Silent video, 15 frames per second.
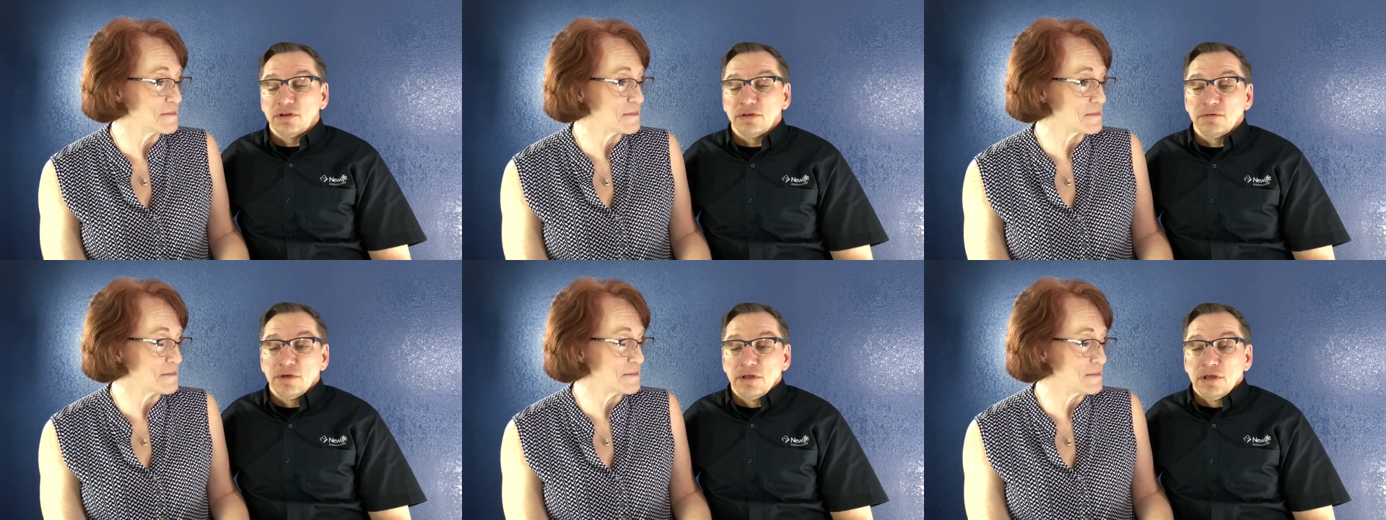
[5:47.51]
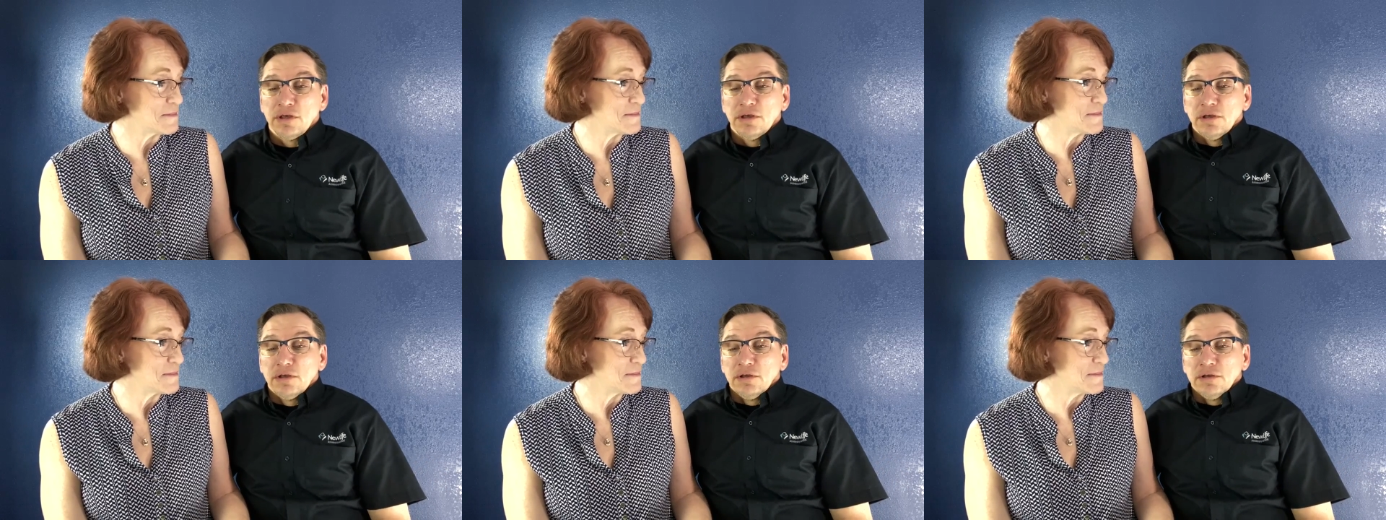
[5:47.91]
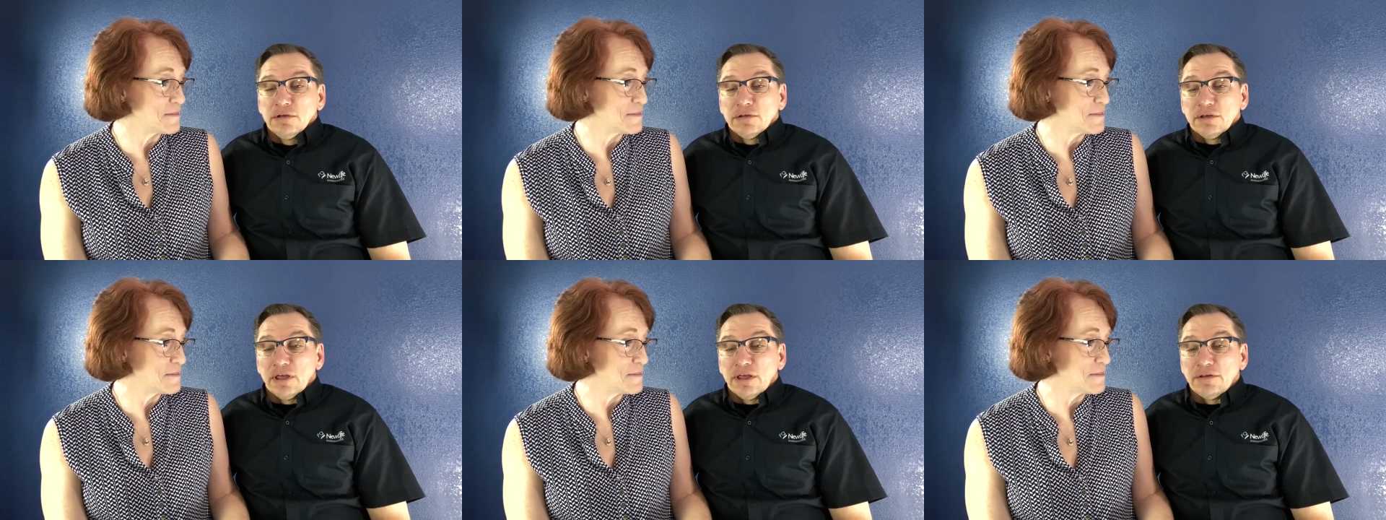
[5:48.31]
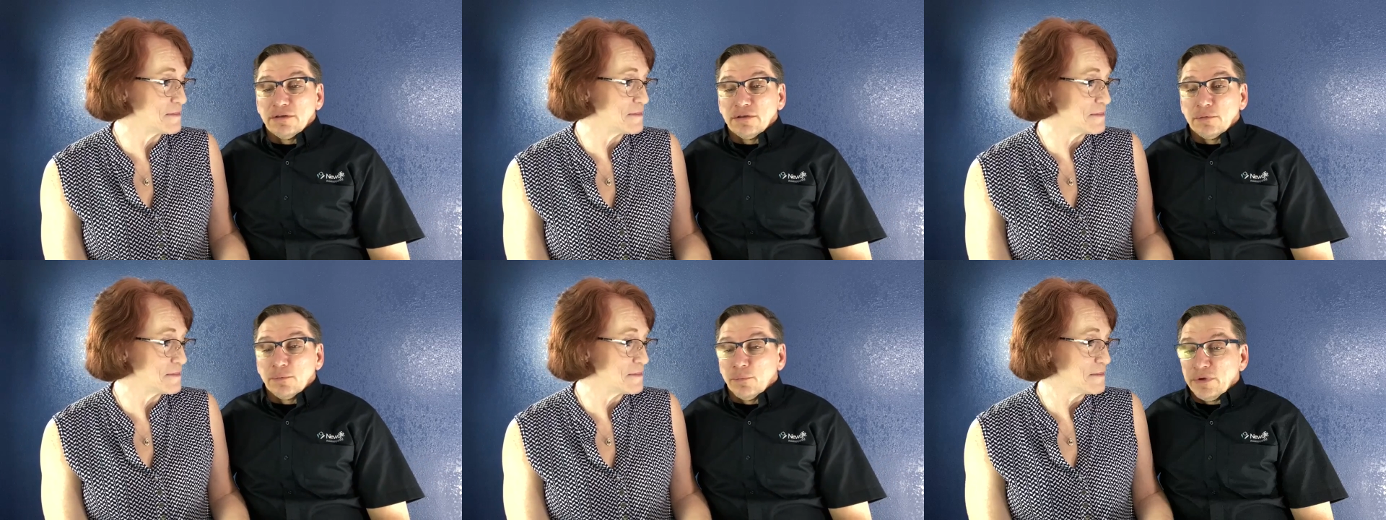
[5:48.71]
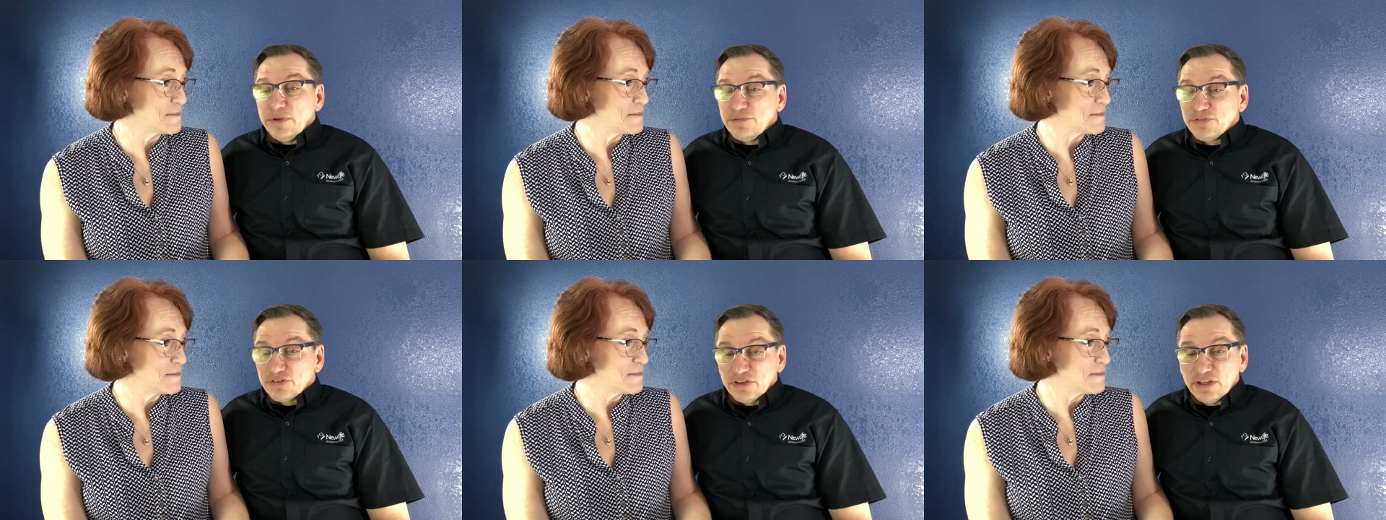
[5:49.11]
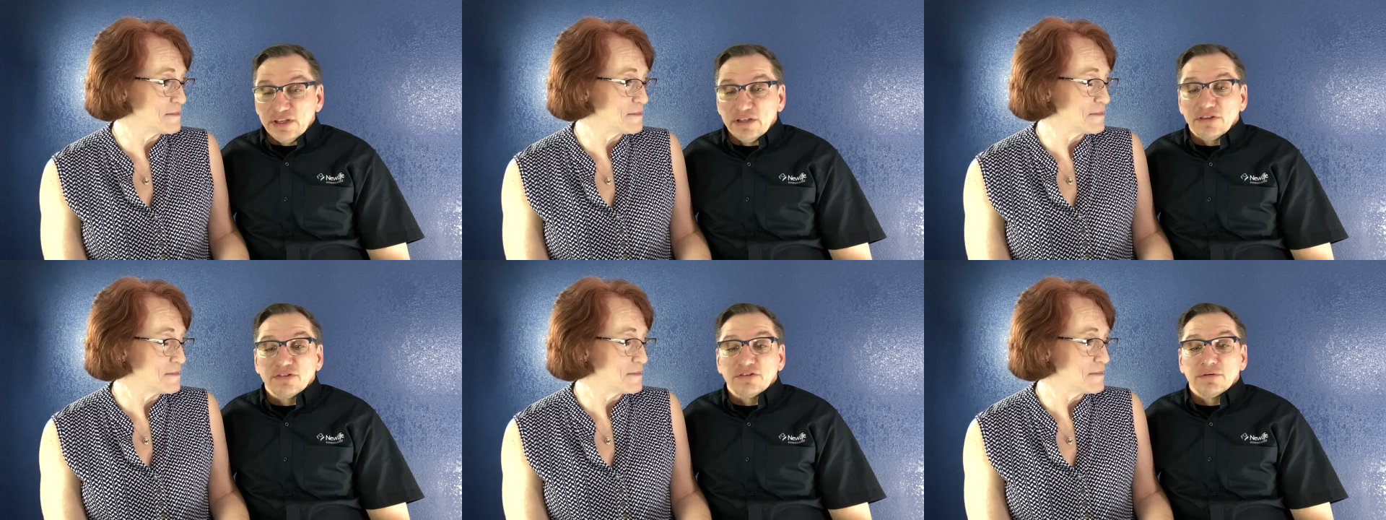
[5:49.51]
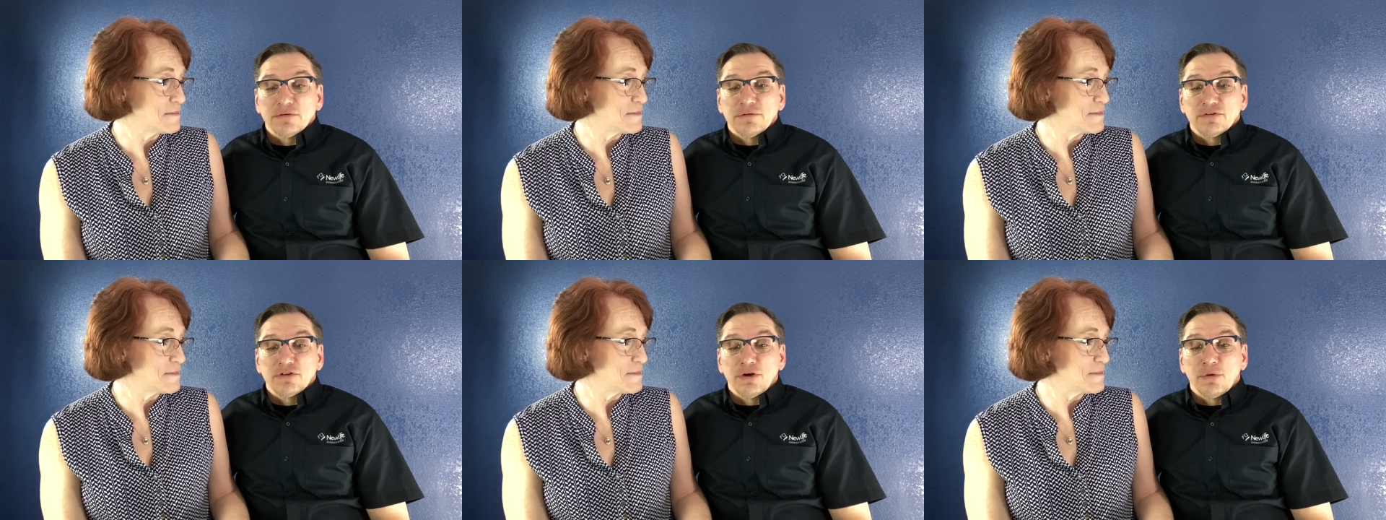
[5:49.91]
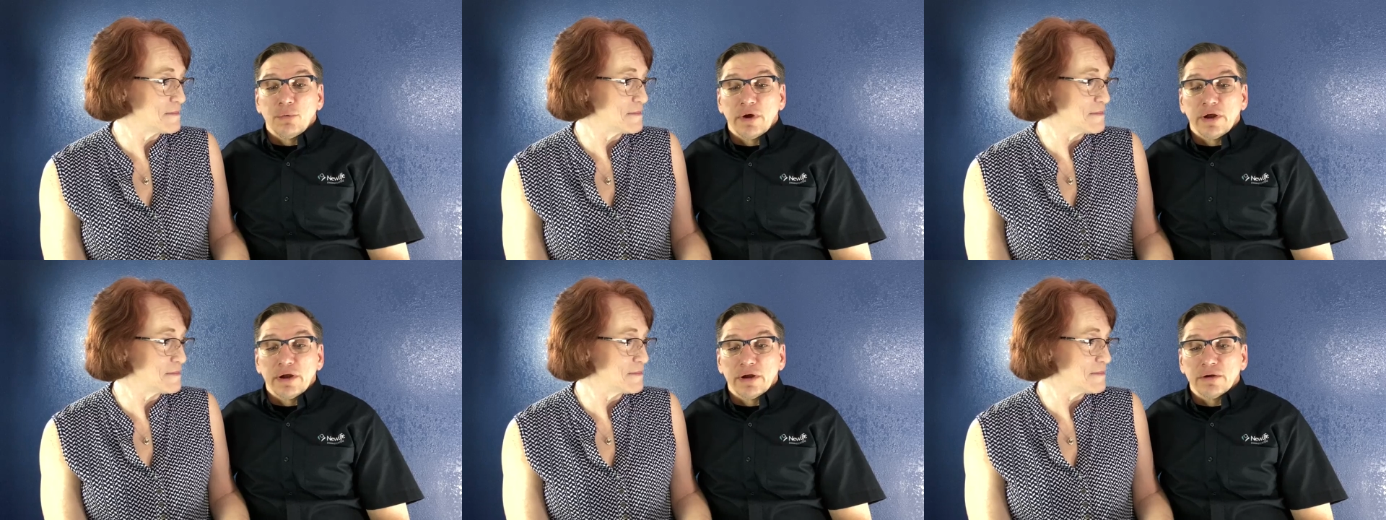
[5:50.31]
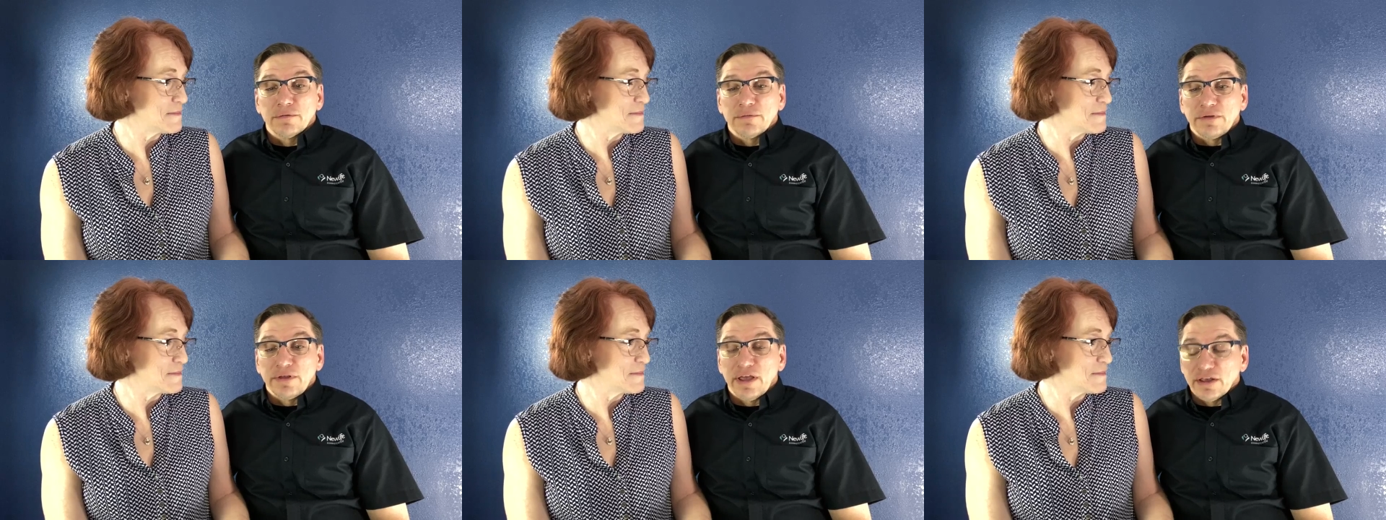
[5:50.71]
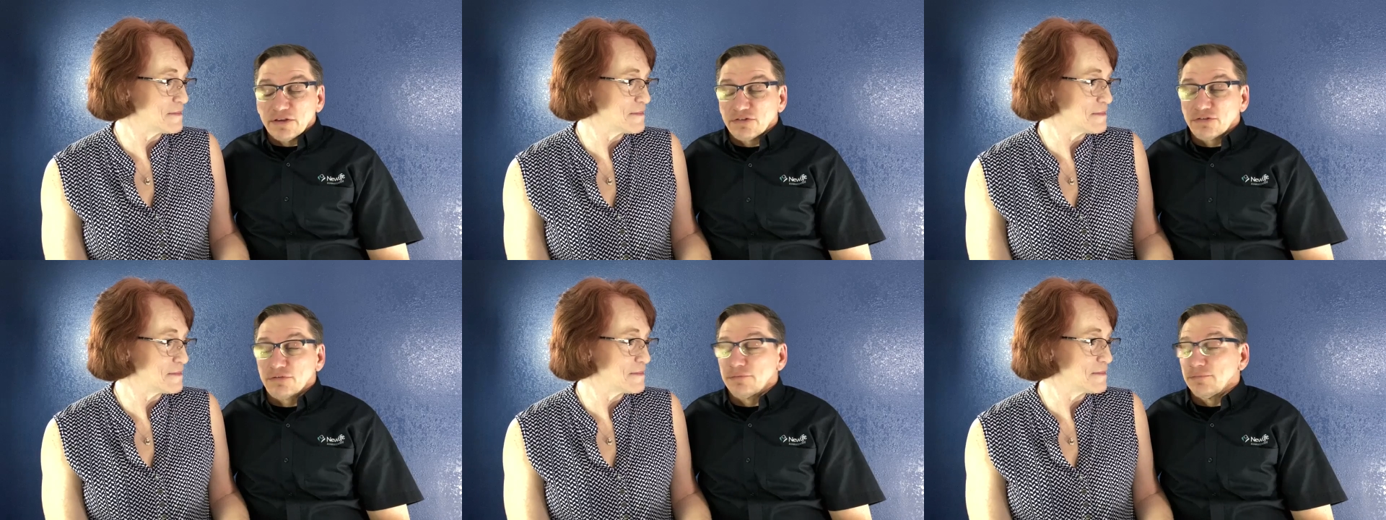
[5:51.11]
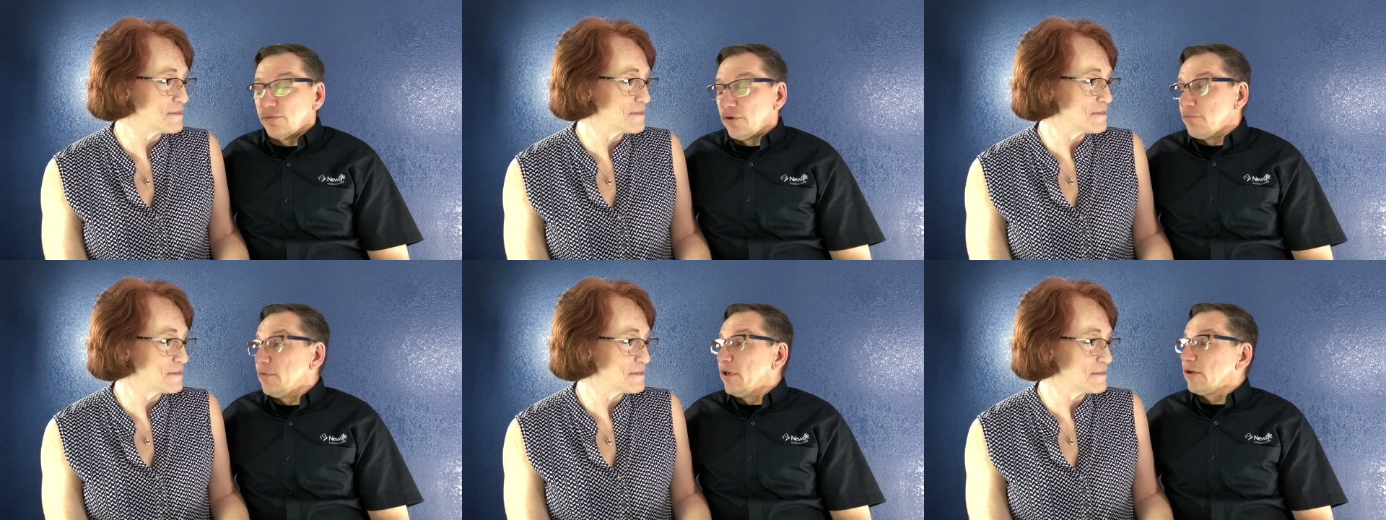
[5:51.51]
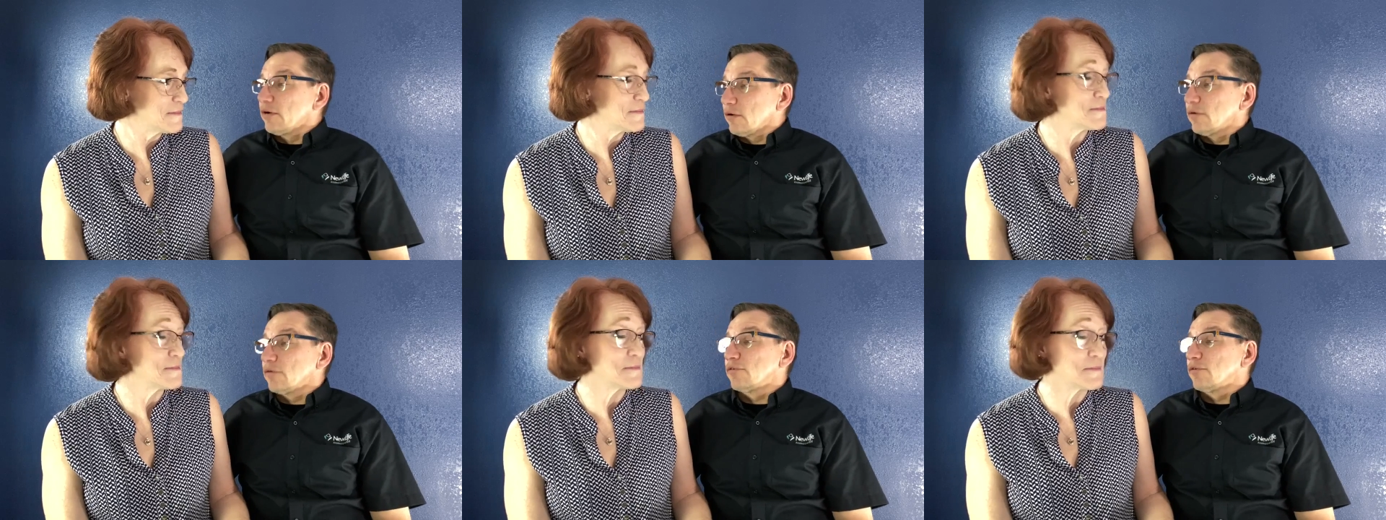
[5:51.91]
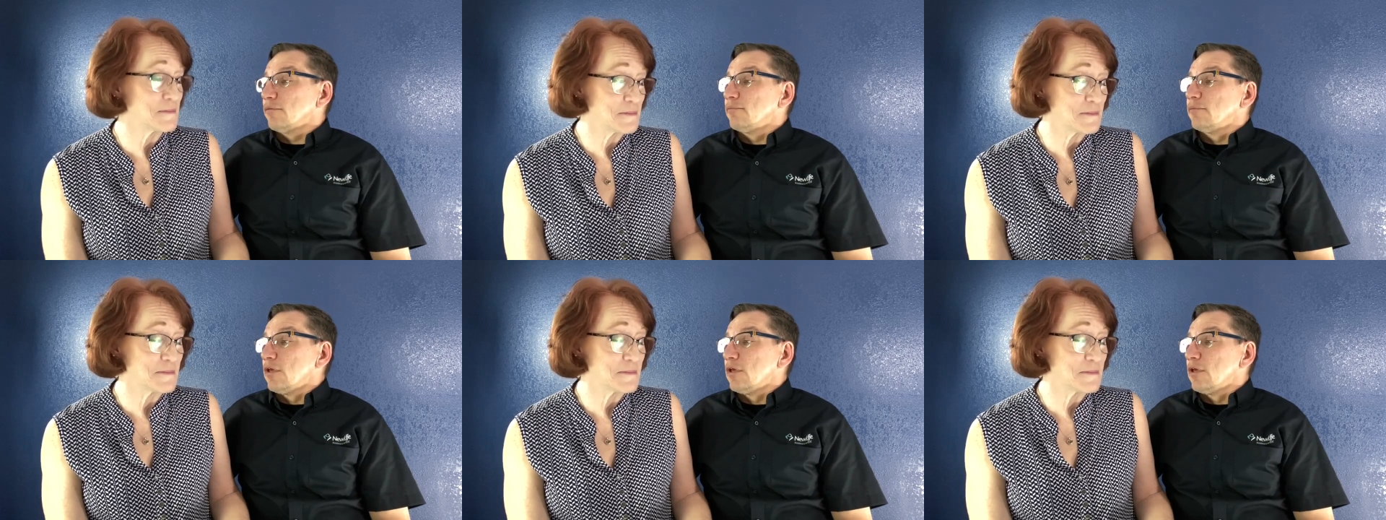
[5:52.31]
Speaker 1: and and we've seen it to where yes, we've been hurt,